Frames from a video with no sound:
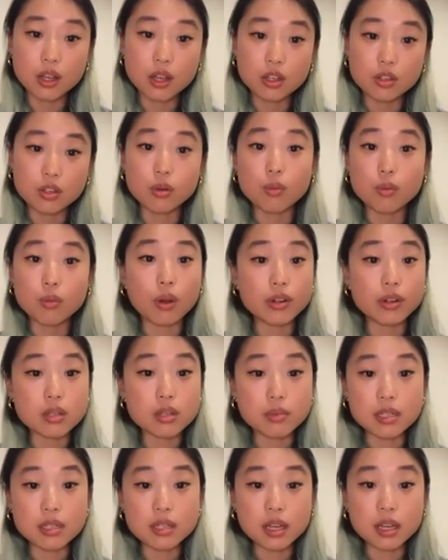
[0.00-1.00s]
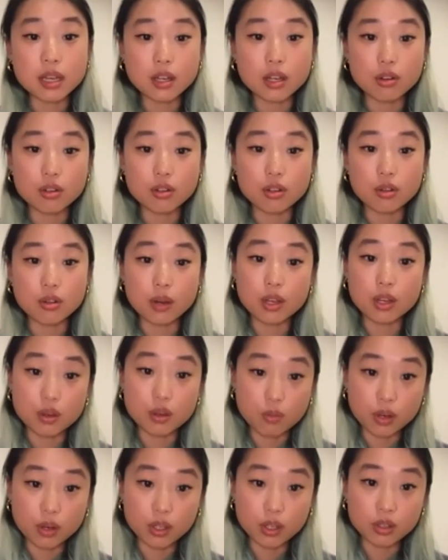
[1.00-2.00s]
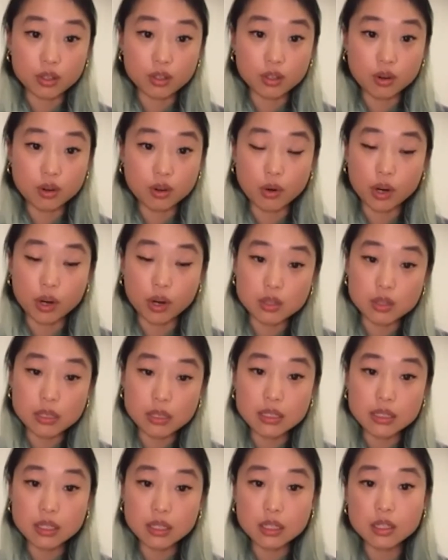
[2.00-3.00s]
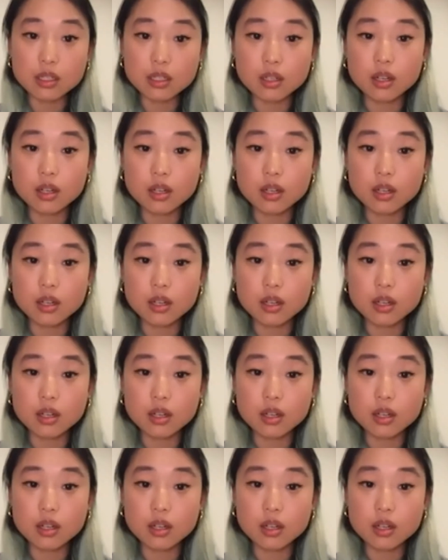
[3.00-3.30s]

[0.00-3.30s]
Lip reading: you would want to be seen or the way you want your work to be seen.